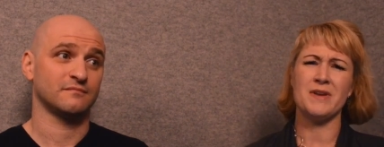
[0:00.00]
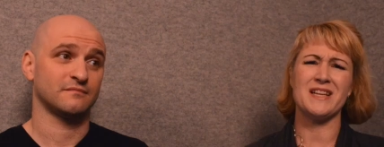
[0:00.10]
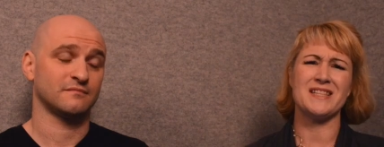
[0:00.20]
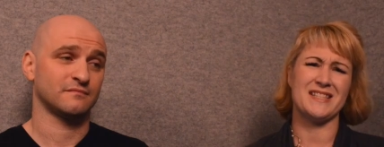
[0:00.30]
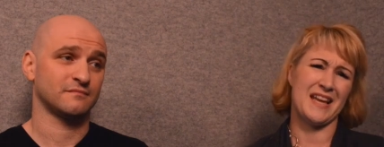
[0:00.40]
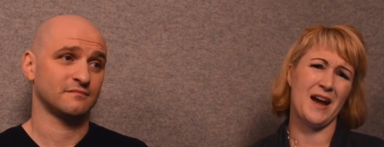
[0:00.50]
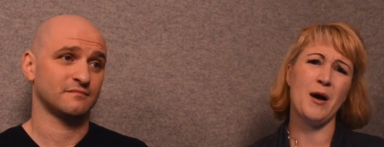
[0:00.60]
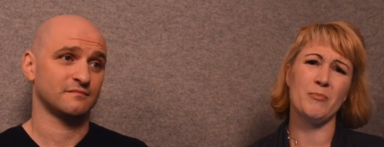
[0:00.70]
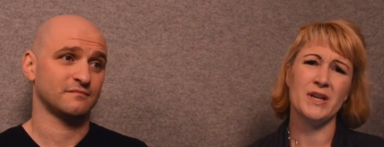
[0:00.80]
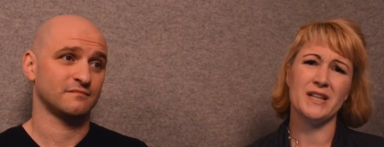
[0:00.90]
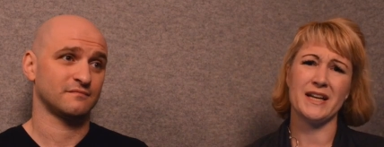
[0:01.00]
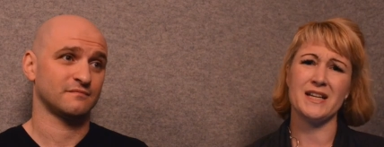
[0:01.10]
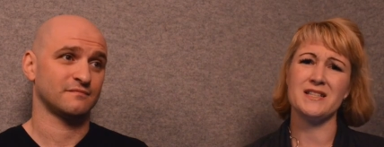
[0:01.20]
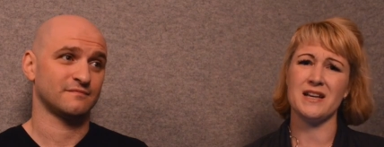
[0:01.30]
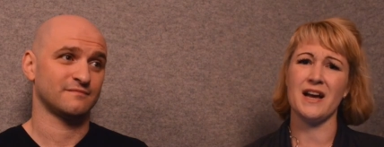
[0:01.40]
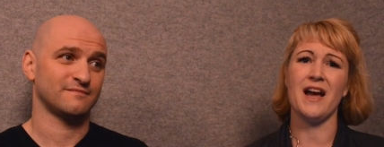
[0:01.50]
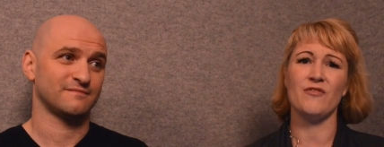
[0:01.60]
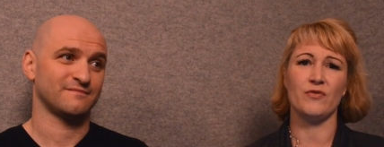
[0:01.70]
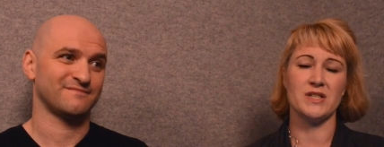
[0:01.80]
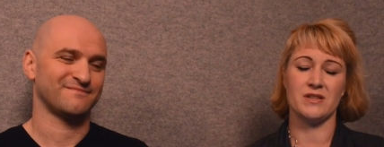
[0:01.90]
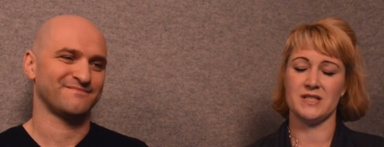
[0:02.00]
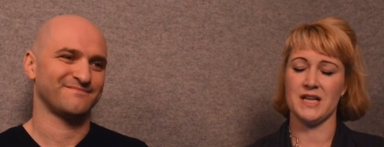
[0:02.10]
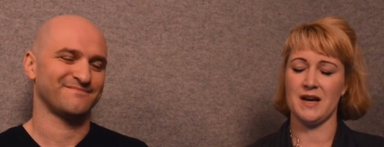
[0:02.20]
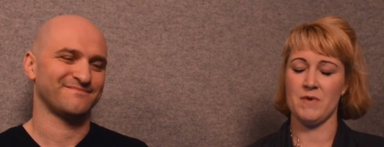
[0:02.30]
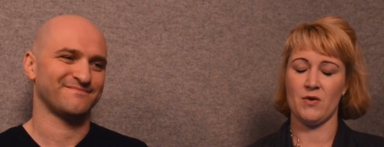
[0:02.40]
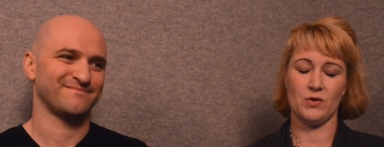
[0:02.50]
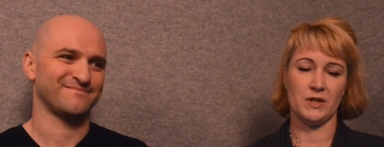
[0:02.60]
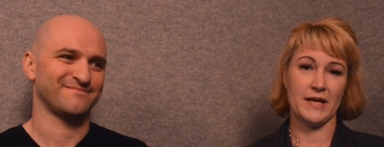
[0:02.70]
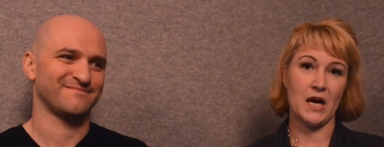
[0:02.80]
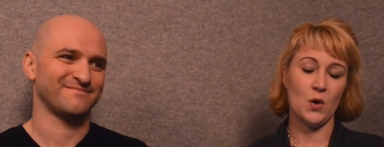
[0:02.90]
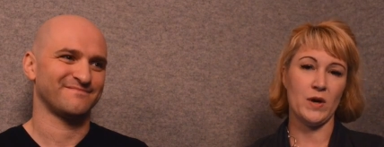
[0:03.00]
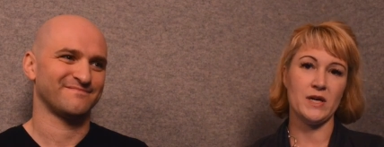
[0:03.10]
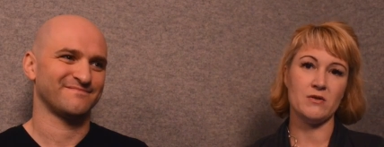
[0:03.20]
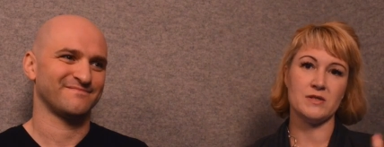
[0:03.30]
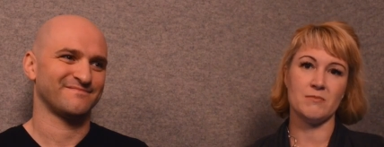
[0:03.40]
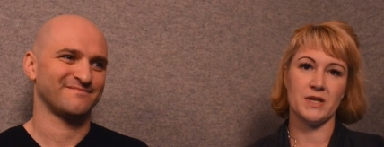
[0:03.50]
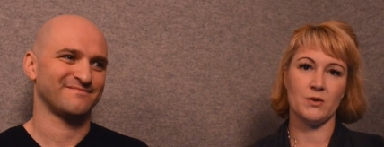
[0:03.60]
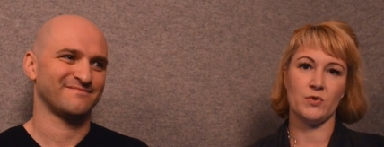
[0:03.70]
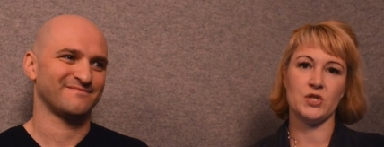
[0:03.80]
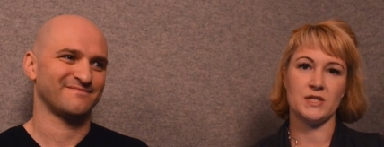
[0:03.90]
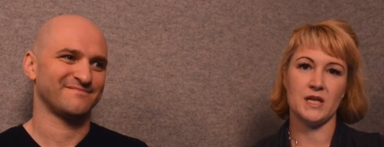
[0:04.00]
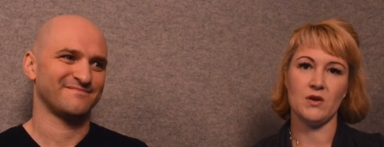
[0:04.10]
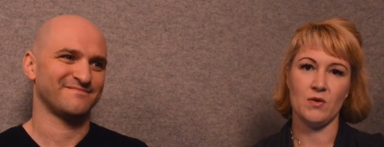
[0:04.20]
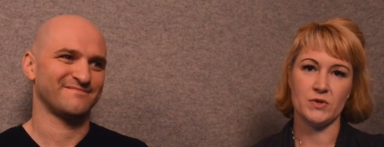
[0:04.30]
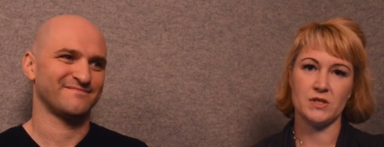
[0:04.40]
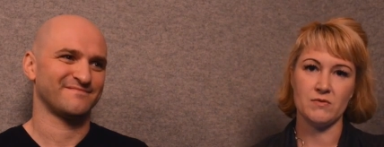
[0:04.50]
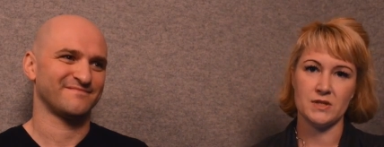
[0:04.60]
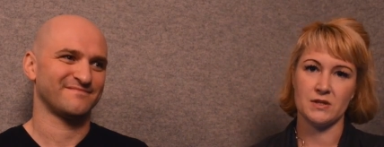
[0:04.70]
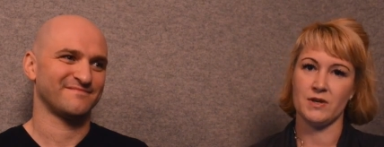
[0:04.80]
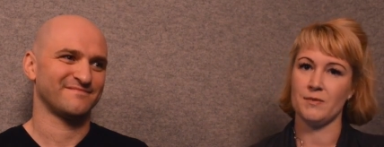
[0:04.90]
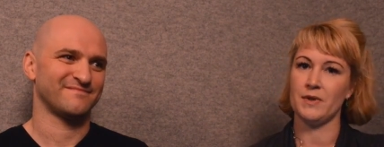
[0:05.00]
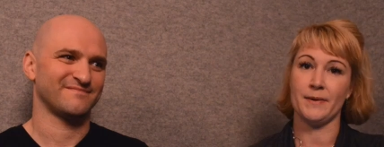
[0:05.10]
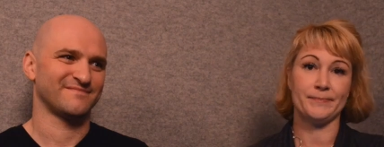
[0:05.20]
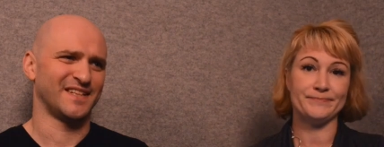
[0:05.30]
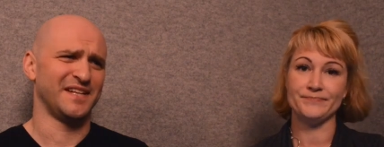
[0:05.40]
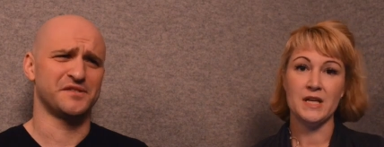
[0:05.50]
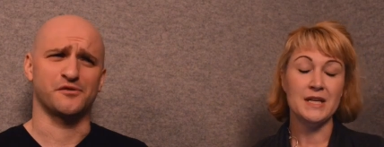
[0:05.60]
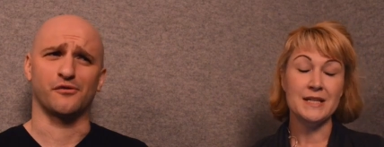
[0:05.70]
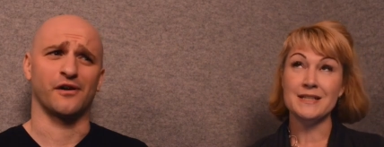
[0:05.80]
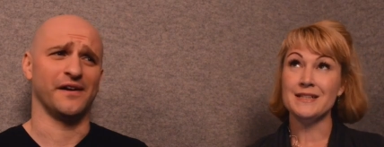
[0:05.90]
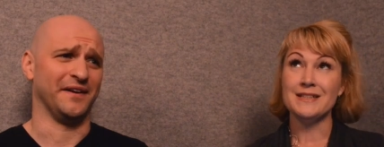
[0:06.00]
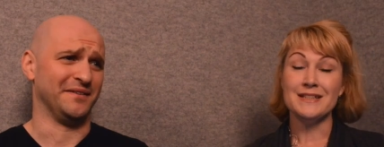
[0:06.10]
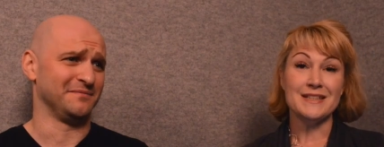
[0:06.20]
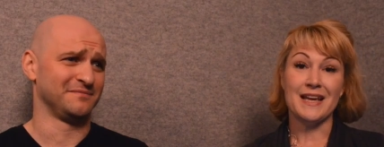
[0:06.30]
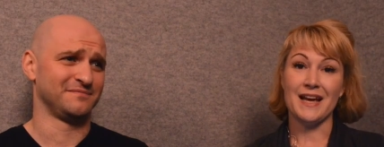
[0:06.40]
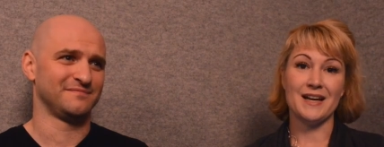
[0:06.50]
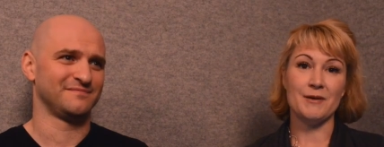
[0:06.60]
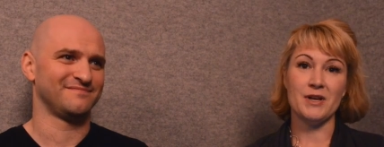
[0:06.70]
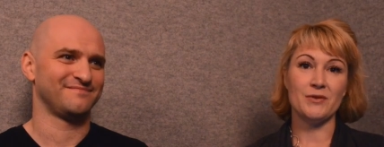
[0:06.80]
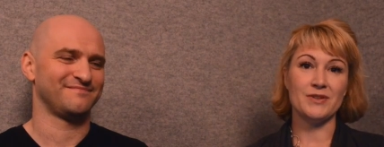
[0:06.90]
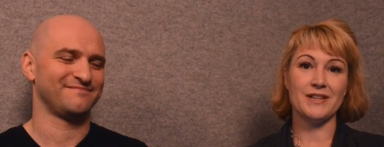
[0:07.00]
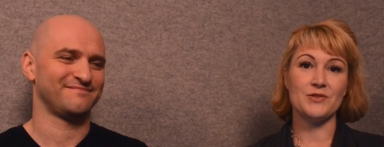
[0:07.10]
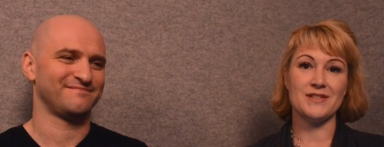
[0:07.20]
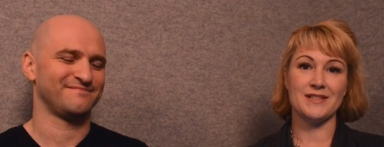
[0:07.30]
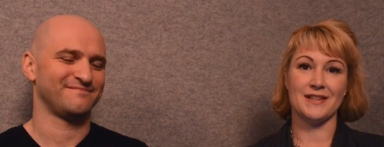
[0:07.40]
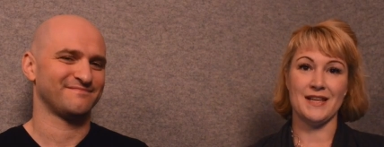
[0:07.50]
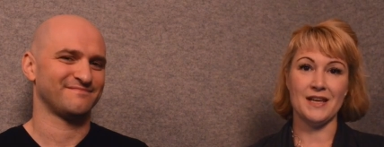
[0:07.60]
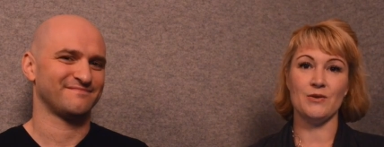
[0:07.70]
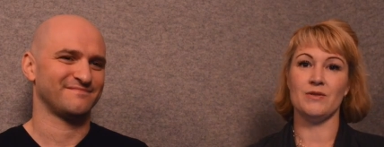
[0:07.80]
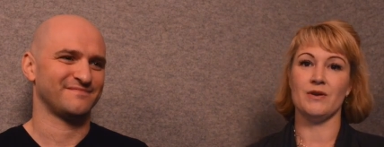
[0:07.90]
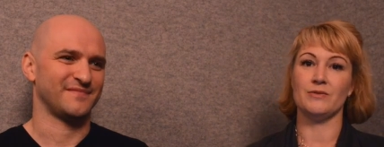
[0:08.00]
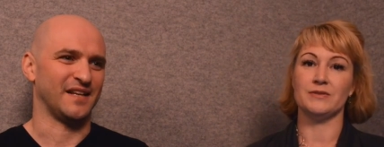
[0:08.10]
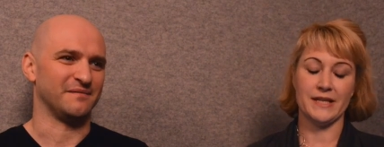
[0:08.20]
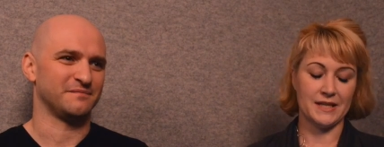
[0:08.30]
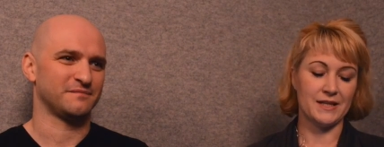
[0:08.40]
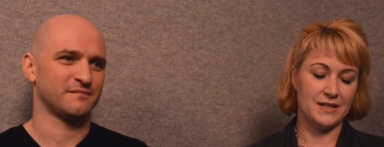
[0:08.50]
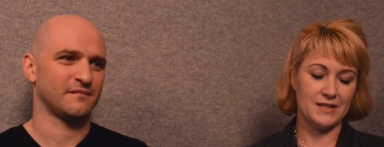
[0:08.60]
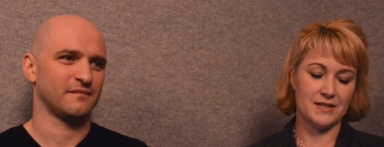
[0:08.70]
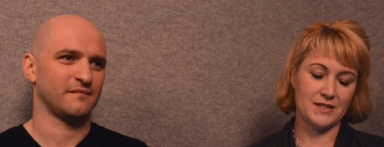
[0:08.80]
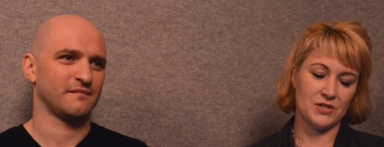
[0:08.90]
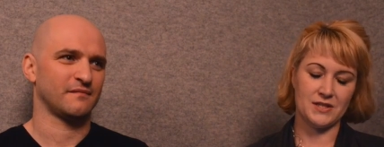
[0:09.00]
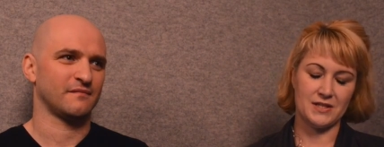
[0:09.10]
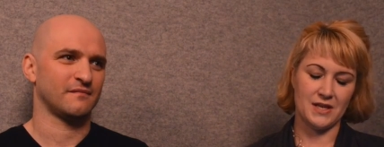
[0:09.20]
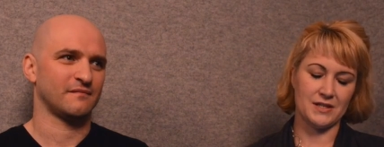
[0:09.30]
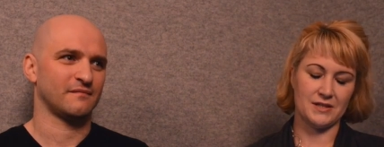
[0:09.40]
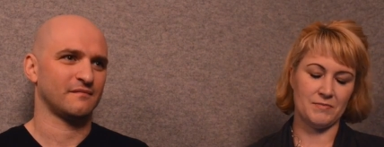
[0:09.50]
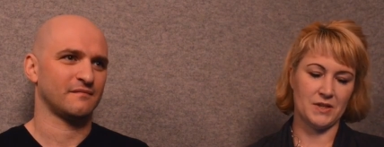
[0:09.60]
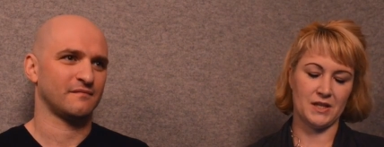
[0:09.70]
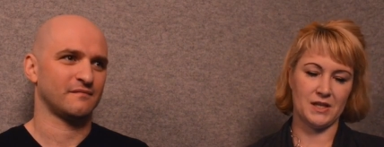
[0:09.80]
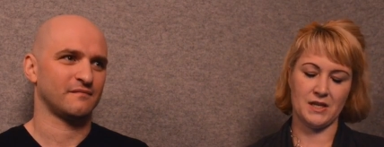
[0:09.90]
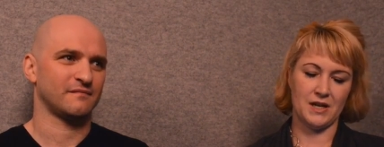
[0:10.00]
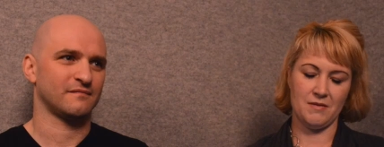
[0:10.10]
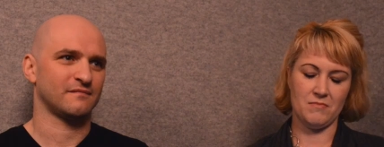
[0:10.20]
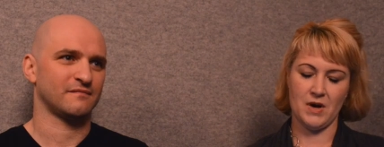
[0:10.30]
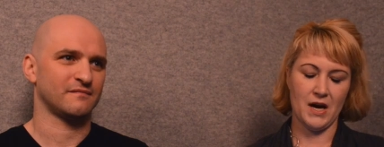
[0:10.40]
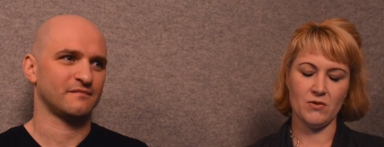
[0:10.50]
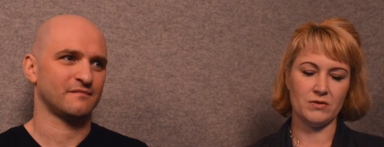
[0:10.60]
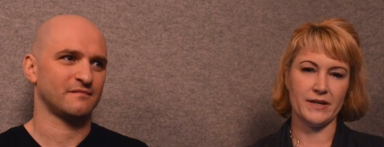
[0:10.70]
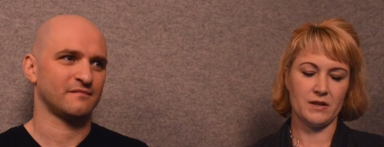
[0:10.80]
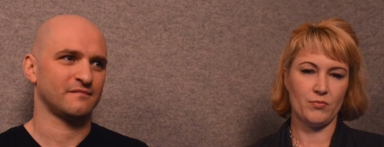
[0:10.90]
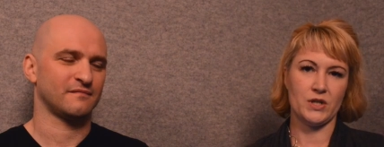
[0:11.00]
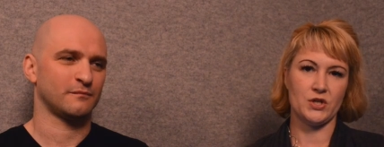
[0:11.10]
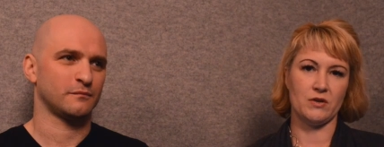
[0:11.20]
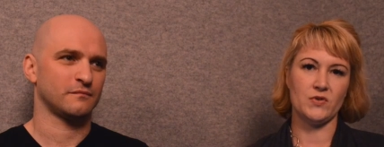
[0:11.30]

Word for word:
Speaker 1: being set up. Like, I, I have friends all the time now who are like, oh, I know somebody, we should set you up with so and so. And I'm like,
Speaker 2: he's great.
Speaker 1: Yeah, I'm not really interested. Thank you, though. Yeah. Like, this is just not something that I'm, I don't like the pressure